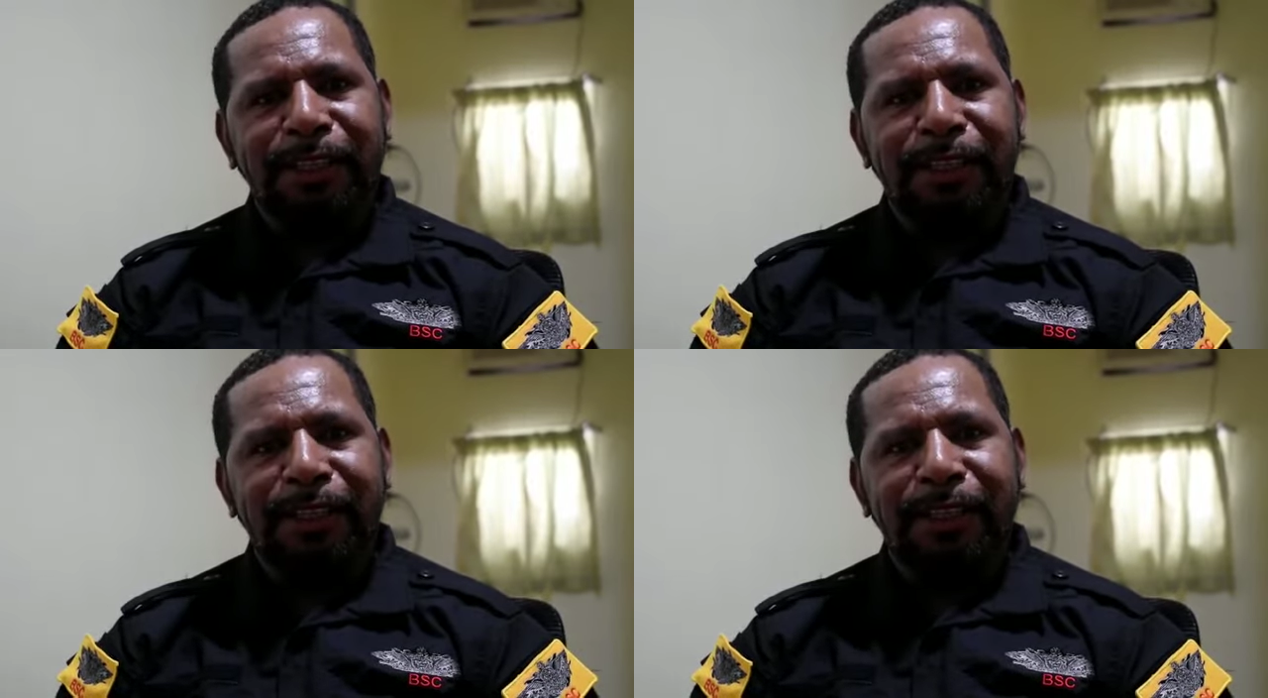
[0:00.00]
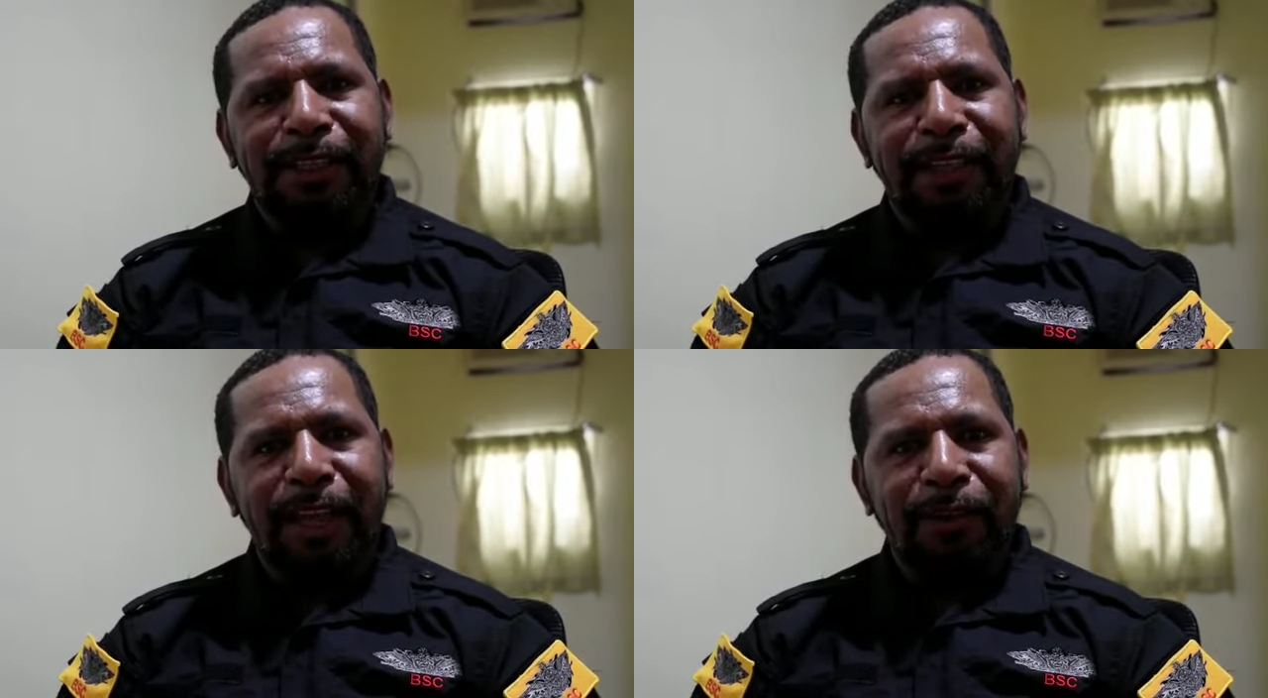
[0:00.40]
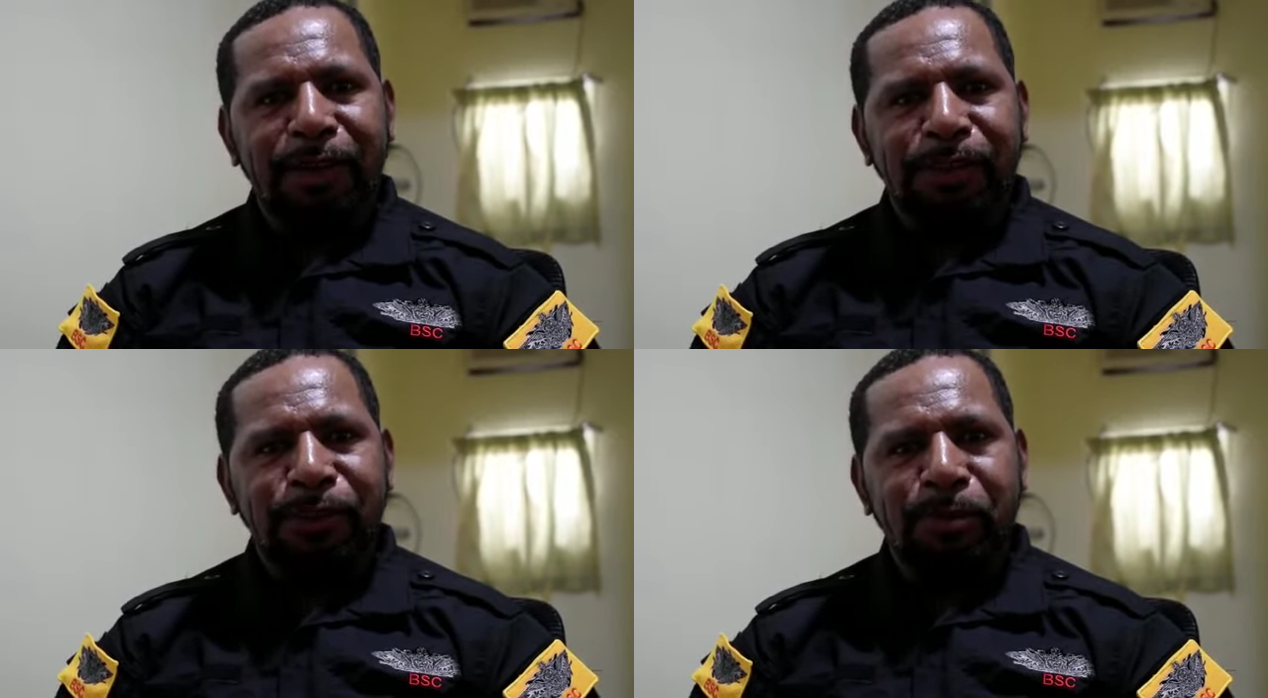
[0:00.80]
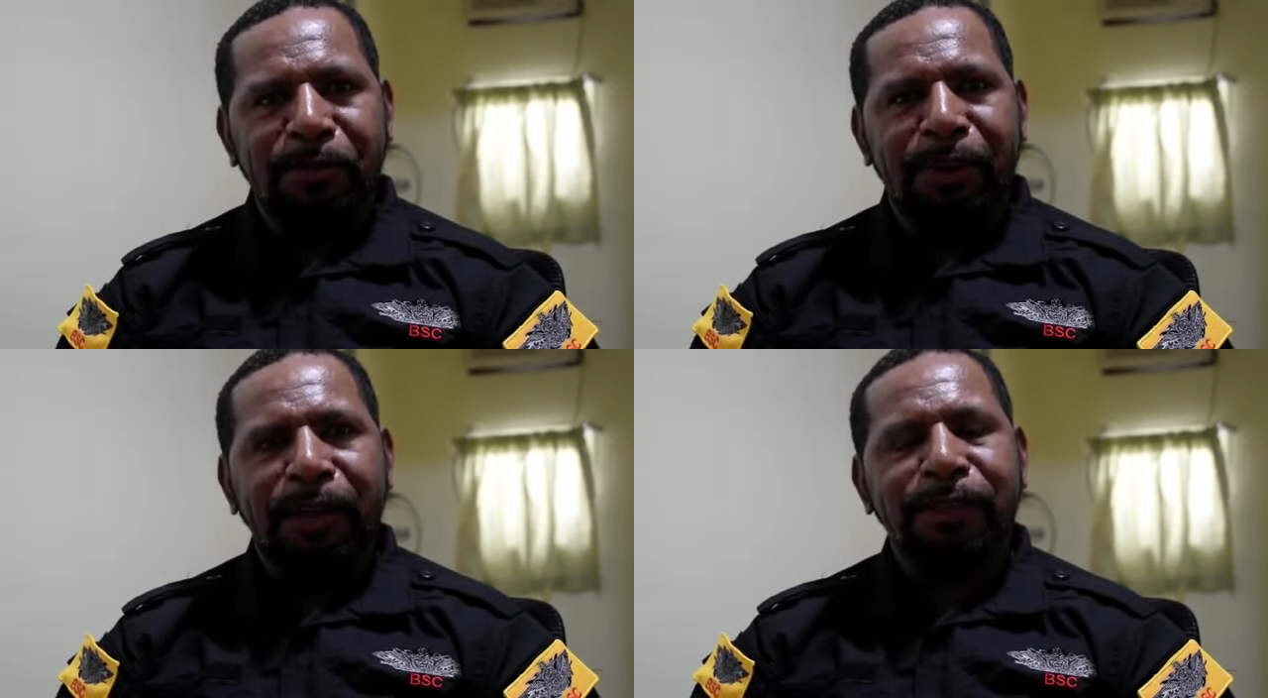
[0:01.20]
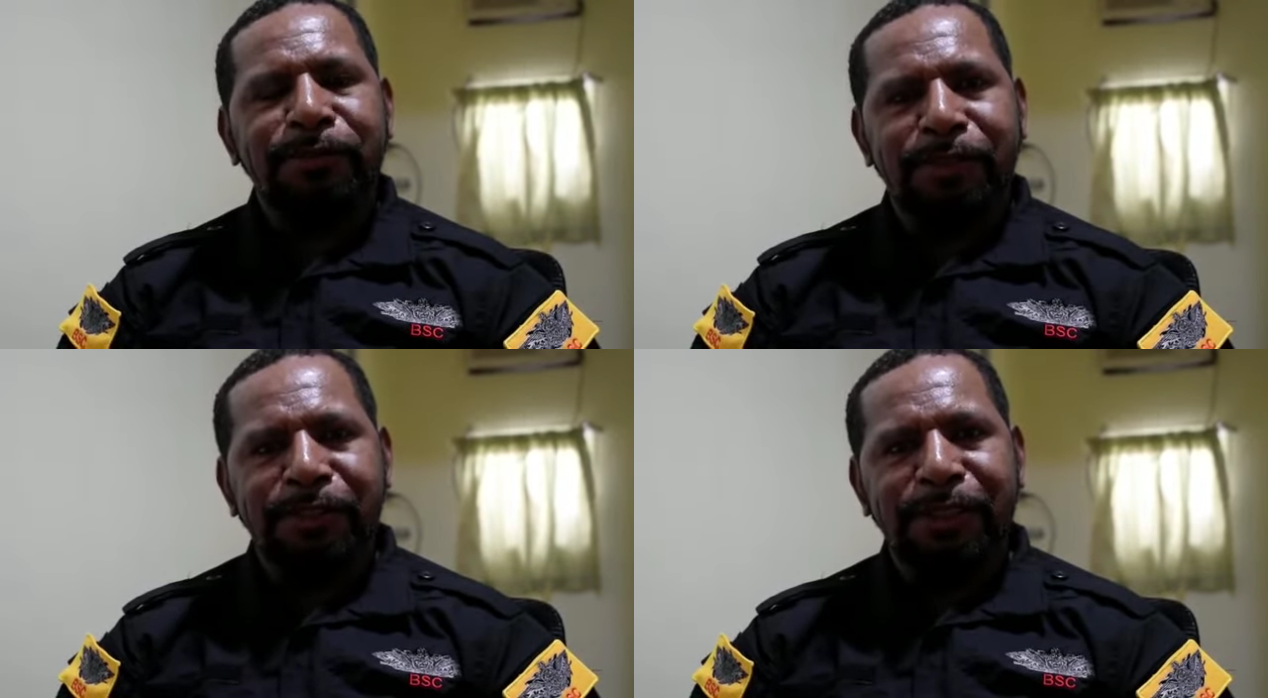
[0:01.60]
and then they agreed to provide
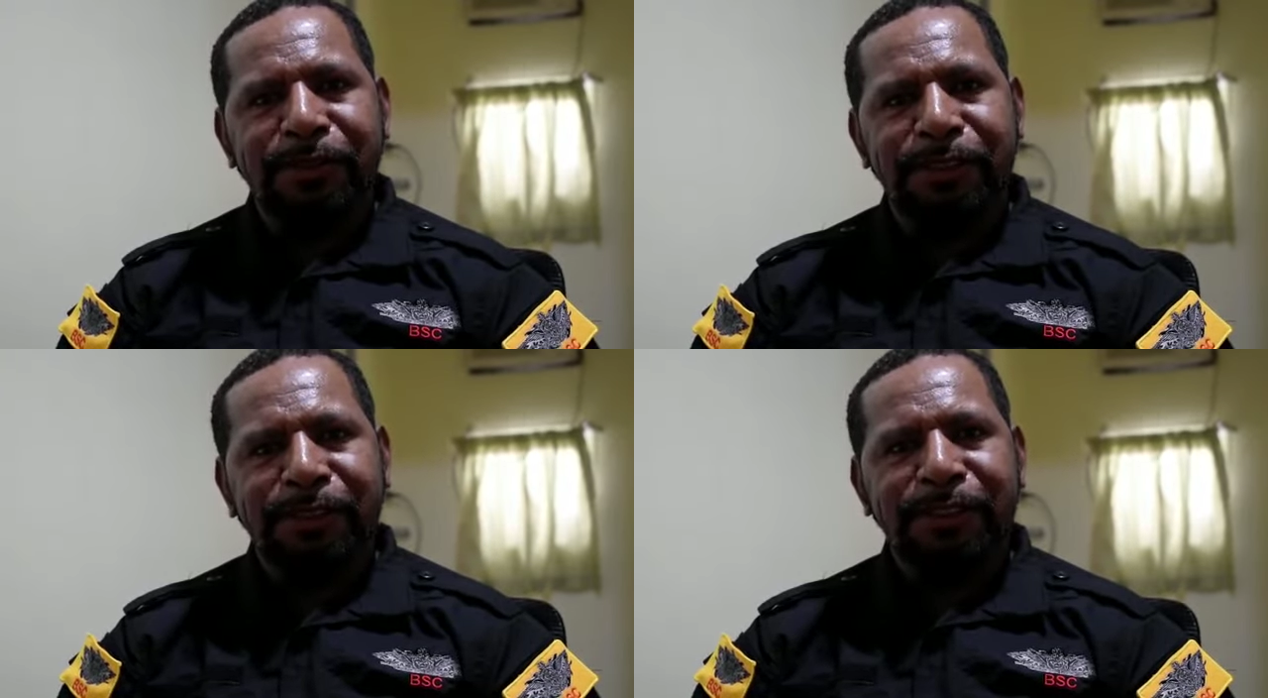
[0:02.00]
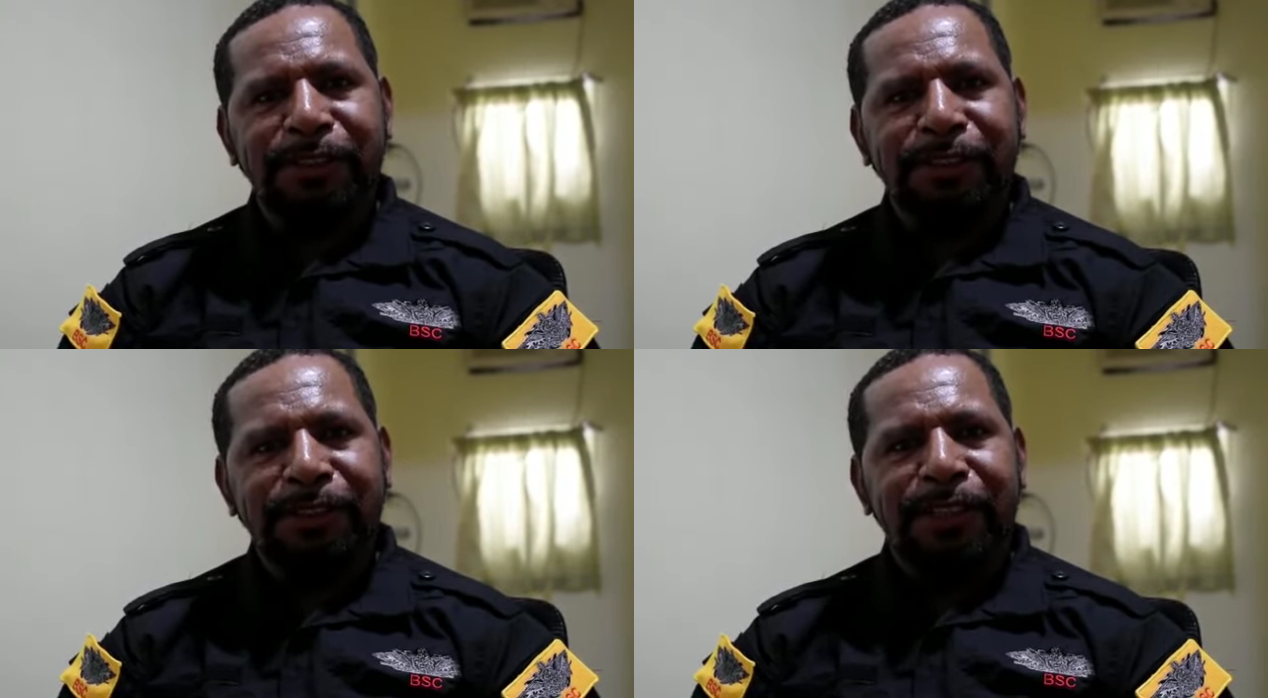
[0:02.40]
free services